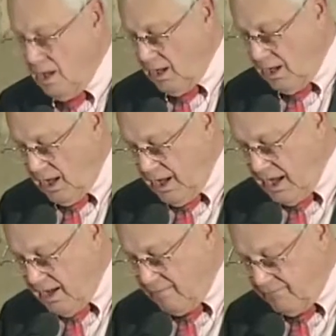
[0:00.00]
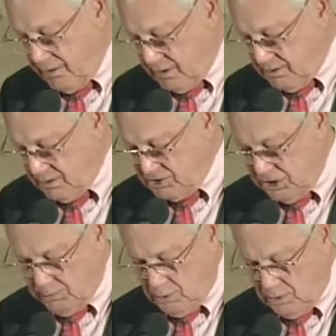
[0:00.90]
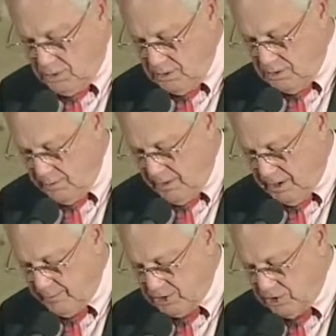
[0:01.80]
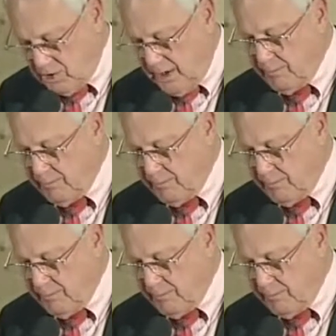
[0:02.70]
Uh, I have a considerable amount of material.